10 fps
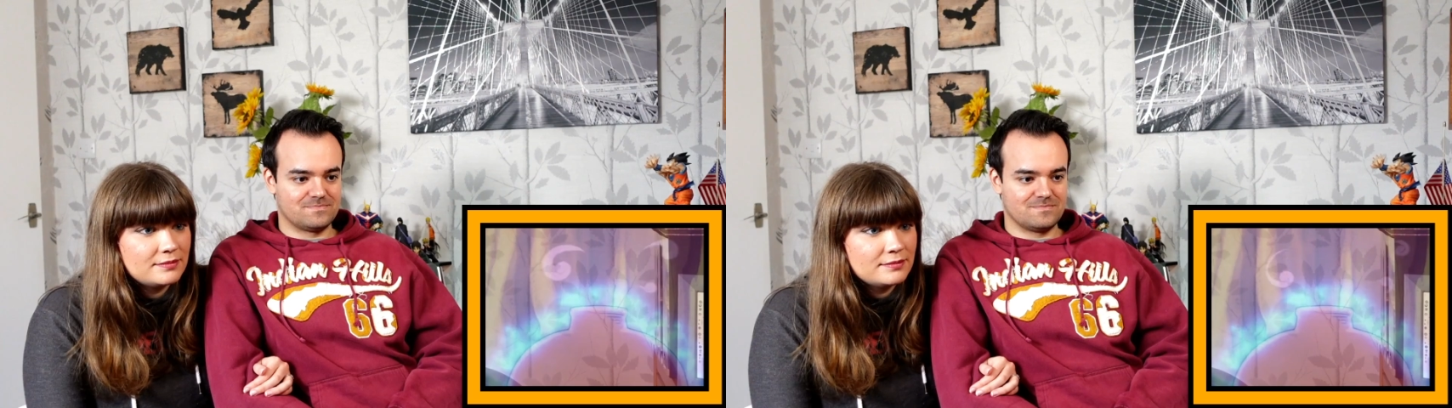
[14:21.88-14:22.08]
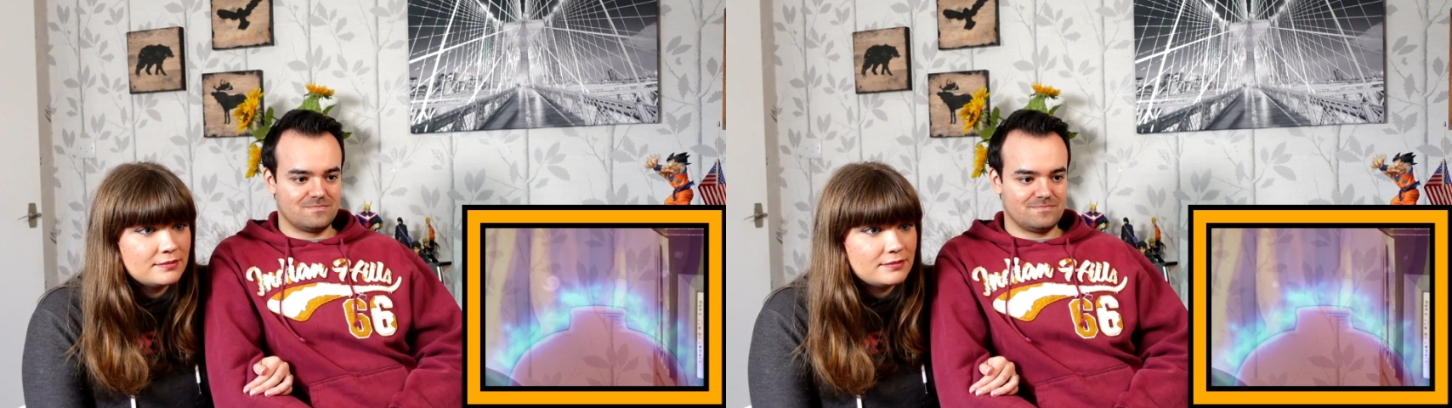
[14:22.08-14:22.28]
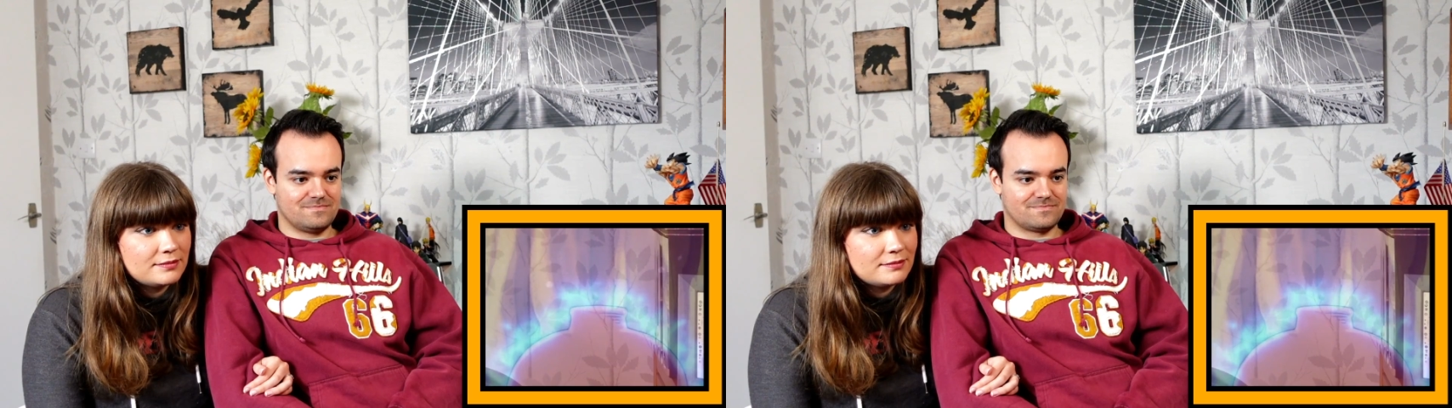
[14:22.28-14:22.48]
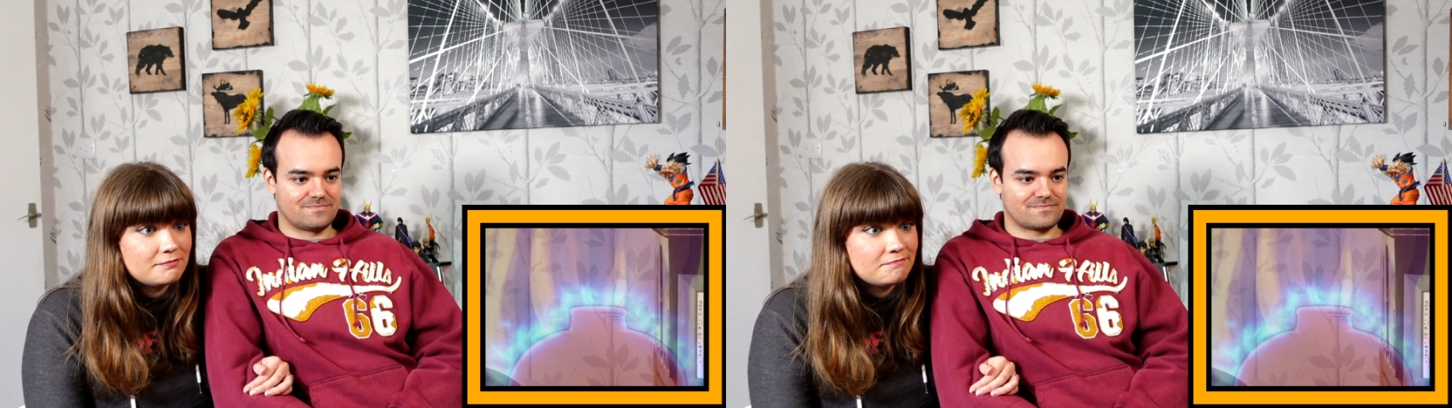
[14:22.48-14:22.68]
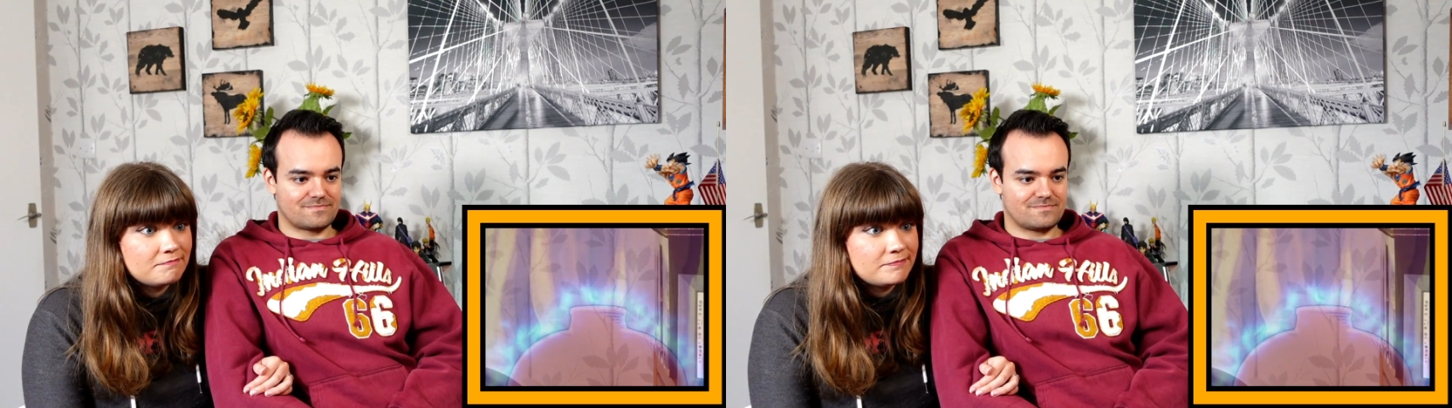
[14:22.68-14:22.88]

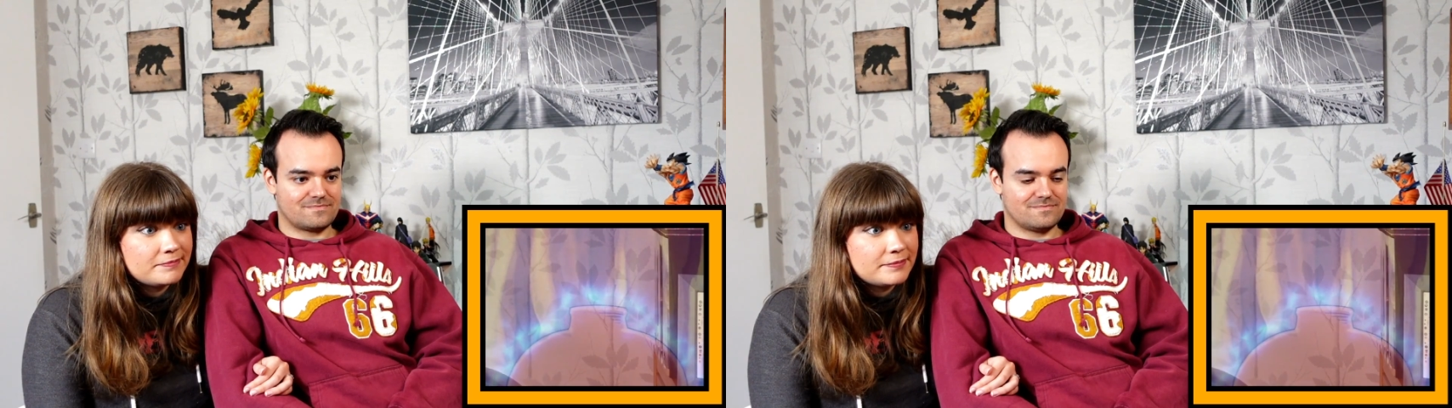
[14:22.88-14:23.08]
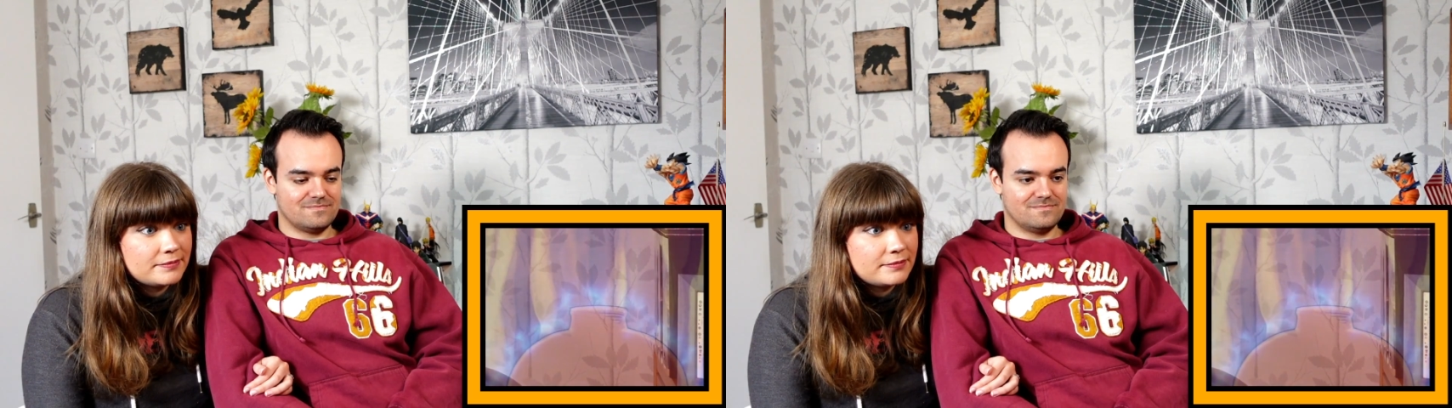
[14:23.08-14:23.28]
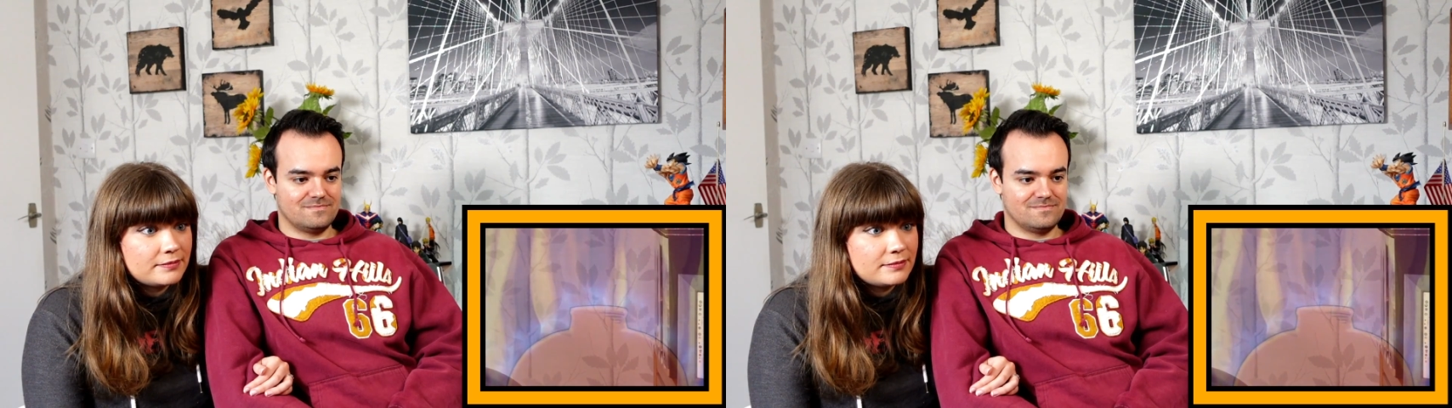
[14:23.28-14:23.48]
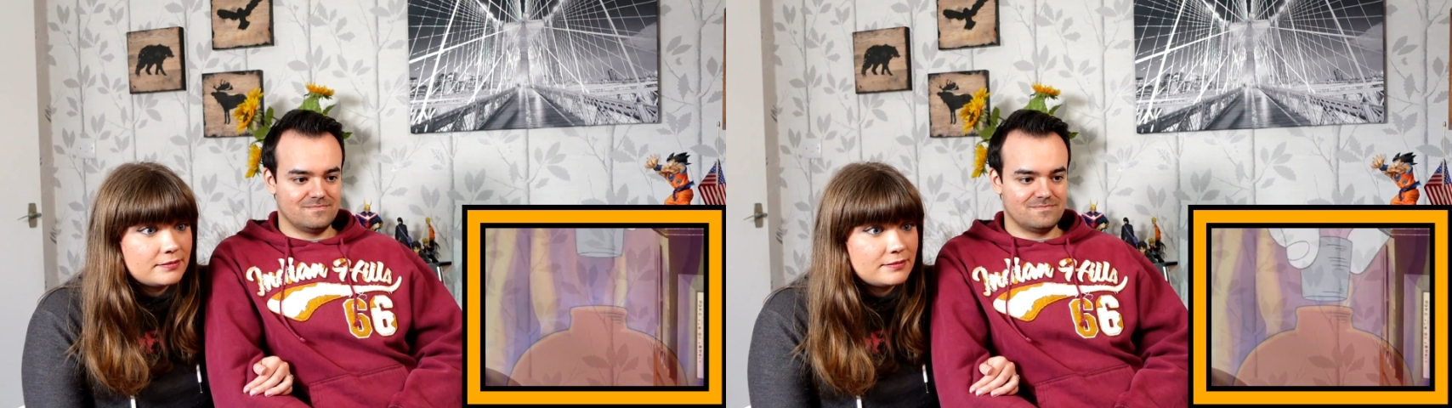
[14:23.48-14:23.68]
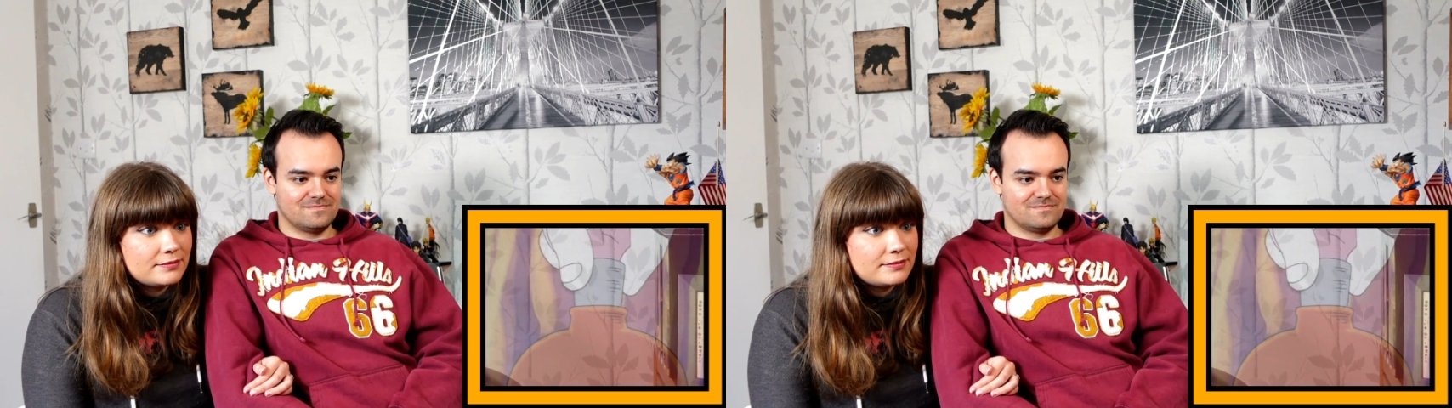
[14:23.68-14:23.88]

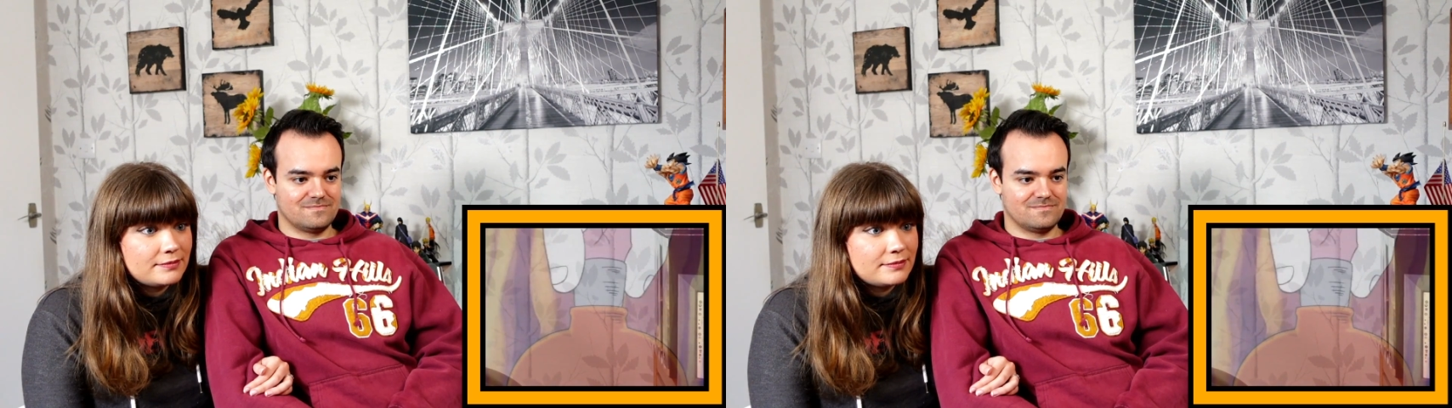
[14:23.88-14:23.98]
(no one is talking)